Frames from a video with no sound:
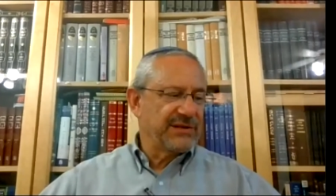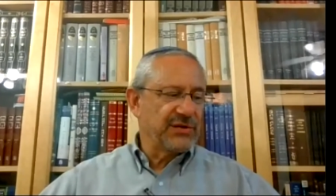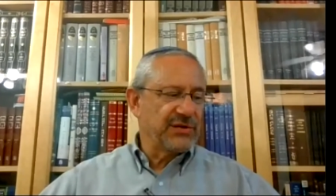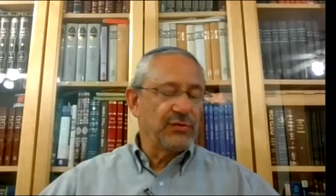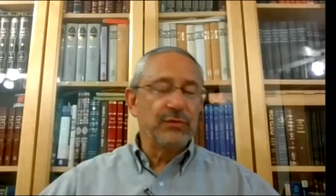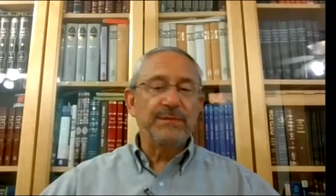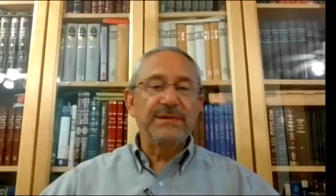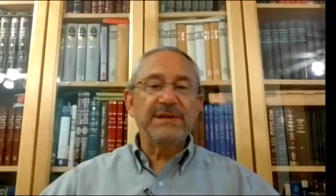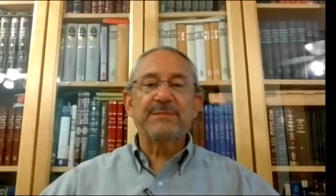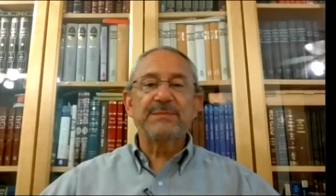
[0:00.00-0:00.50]

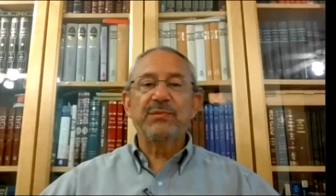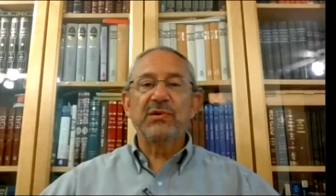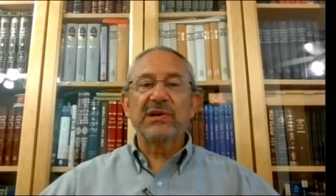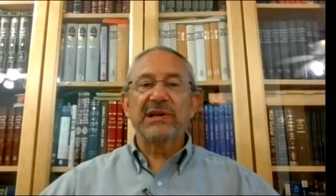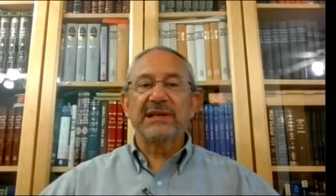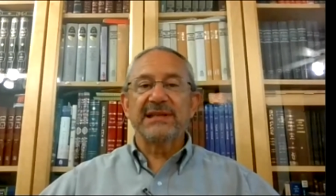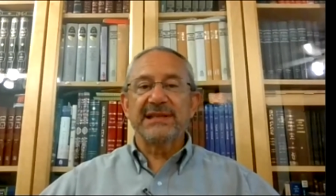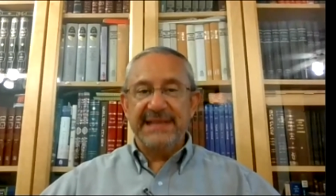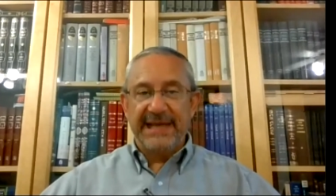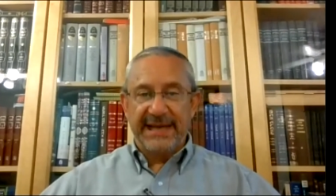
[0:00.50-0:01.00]
to whom this
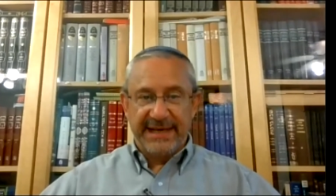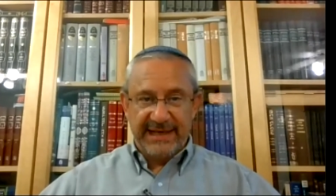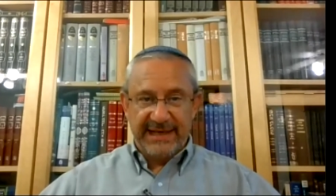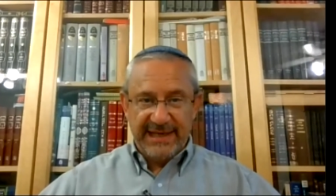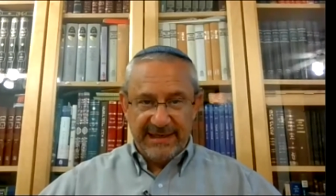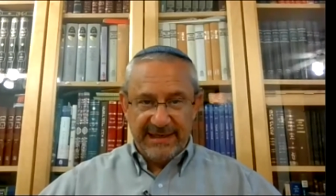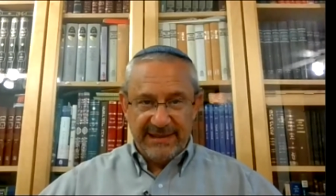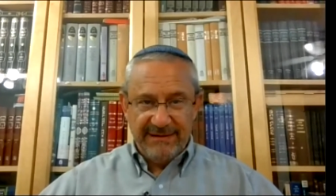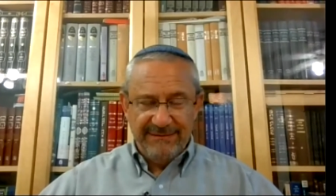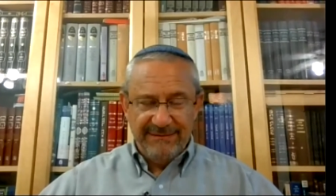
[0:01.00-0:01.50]
book is
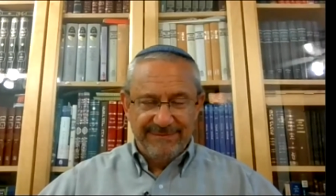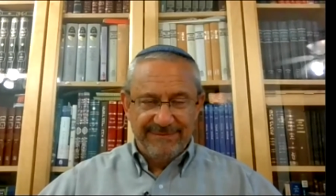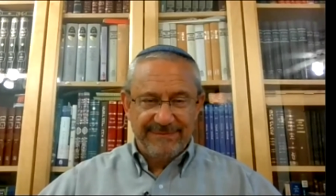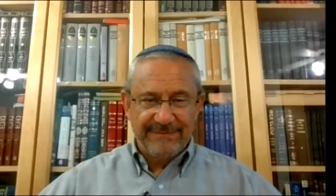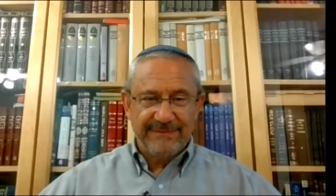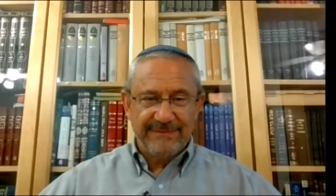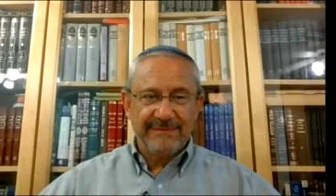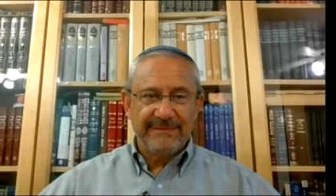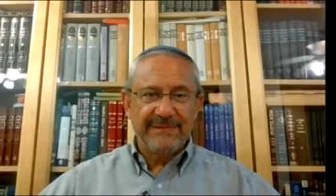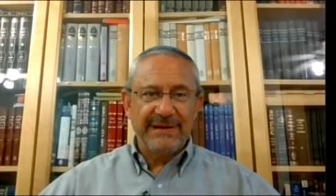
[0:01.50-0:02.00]
dedicated,
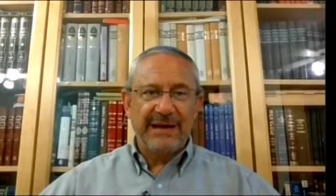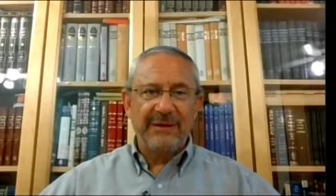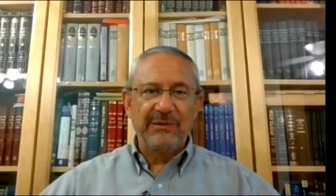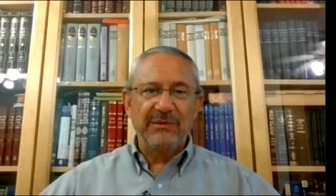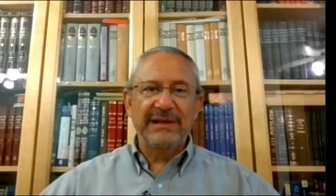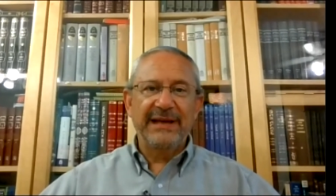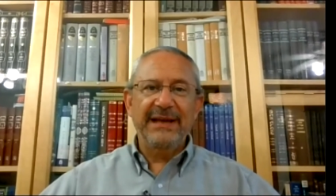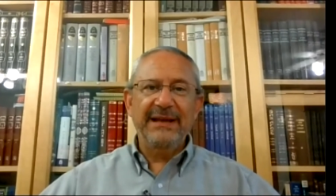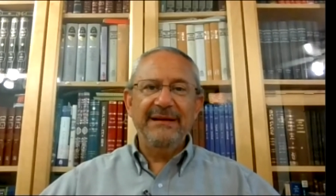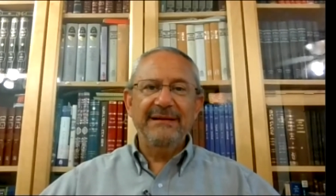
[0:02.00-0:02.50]
I
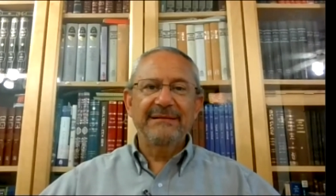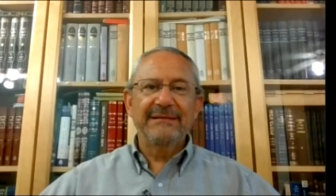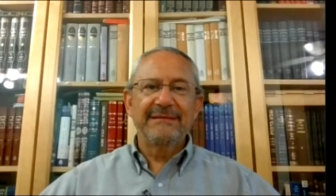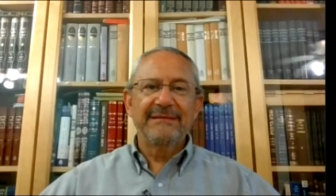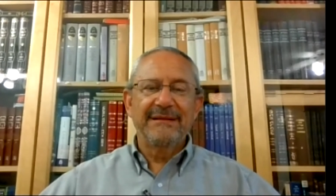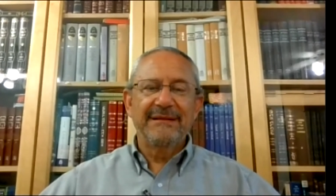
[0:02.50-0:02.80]
will add.